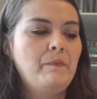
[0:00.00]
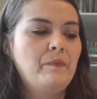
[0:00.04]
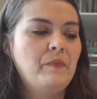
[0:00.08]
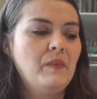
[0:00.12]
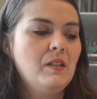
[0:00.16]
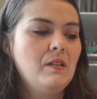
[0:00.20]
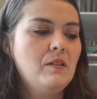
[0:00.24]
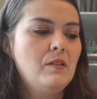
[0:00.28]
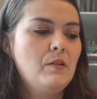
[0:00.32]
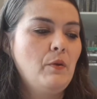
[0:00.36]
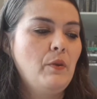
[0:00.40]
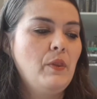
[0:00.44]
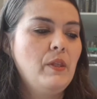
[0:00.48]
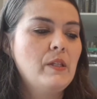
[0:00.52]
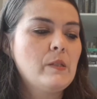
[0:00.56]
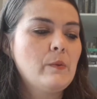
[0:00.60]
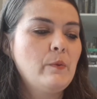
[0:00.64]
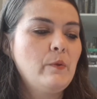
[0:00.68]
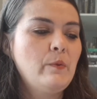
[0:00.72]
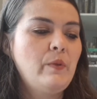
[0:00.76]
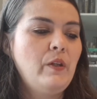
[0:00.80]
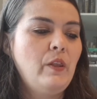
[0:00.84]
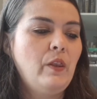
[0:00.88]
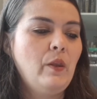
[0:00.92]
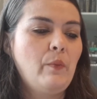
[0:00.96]
so this
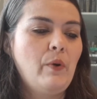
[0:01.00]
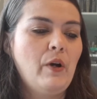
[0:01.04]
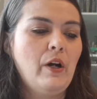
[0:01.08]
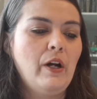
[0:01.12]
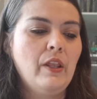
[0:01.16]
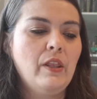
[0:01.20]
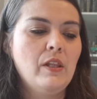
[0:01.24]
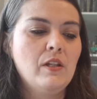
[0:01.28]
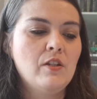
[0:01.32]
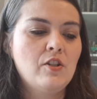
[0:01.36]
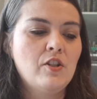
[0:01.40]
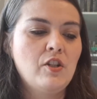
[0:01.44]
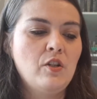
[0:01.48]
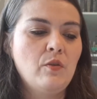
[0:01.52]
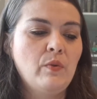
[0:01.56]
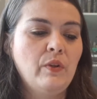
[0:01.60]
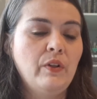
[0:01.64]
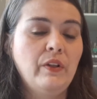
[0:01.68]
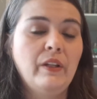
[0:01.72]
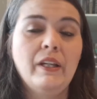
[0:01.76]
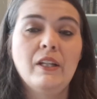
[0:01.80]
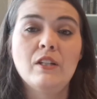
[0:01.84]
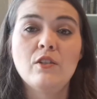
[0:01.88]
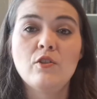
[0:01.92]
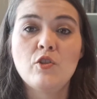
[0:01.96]
will be the part that she
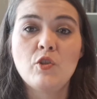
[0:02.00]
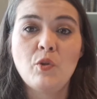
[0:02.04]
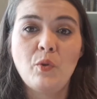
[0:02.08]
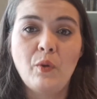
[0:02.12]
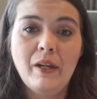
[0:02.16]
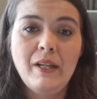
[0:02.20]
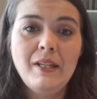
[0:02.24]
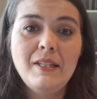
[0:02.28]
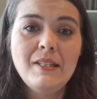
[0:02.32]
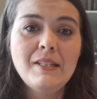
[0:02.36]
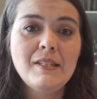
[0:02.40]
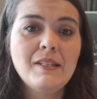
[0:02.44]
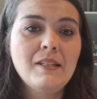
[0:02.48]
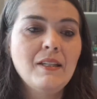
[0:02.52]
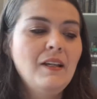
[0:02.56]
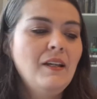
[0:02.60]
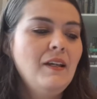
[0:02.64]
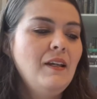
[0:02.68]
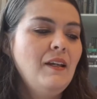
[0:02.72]
really enjoys.